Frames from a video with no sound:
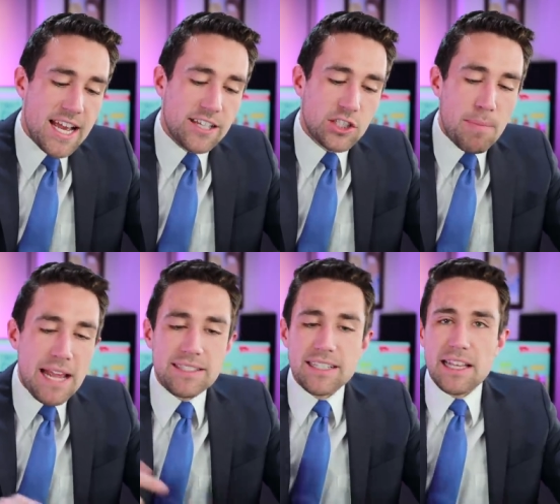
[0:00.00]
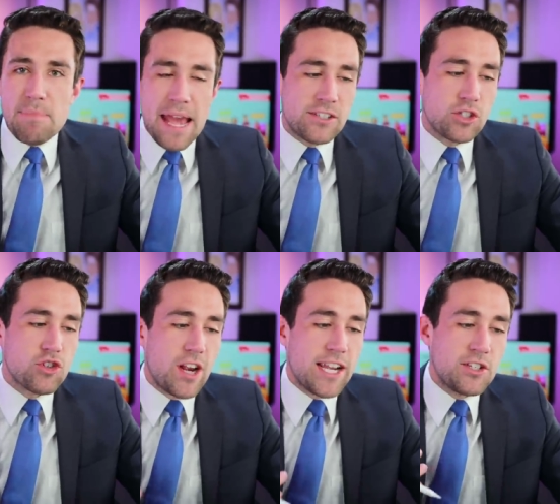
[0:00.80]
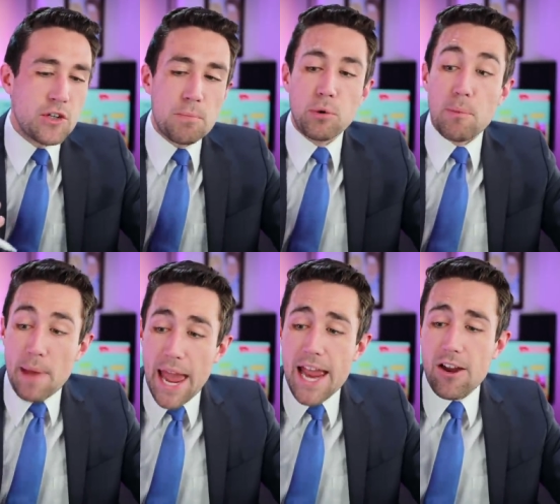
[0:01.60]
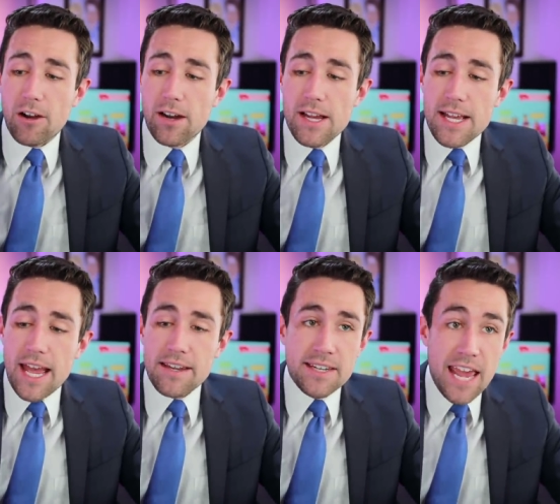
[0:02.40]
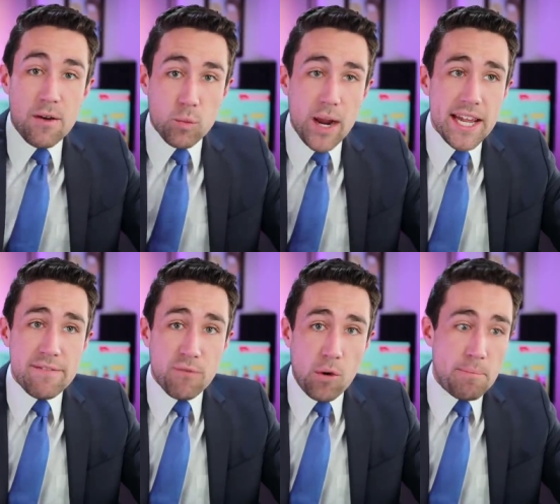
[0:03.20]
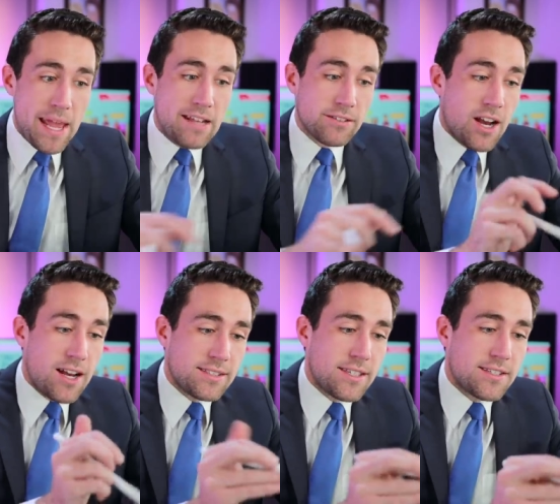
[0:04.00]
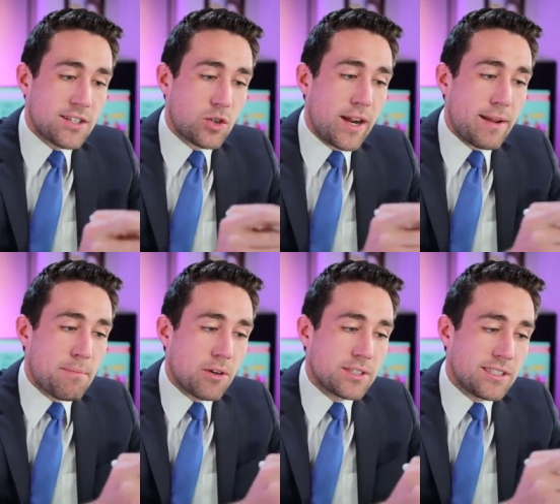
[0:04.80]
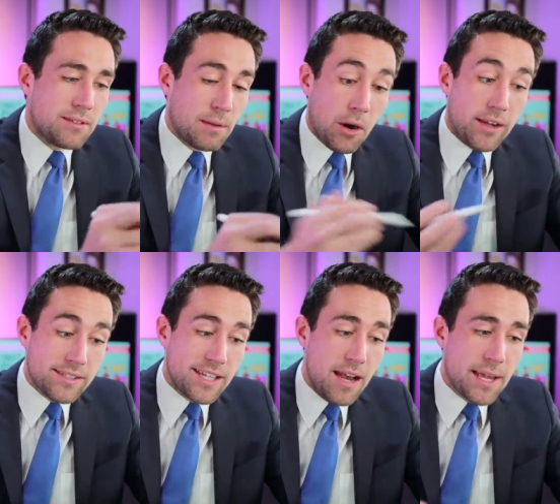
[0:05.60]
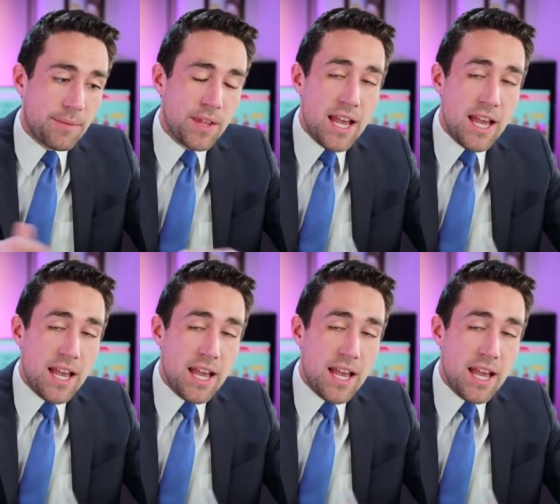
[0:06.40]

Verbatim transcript: And so basically, banks are trying to prepare and get ready for big losses in the credit marks, uh, markets coming.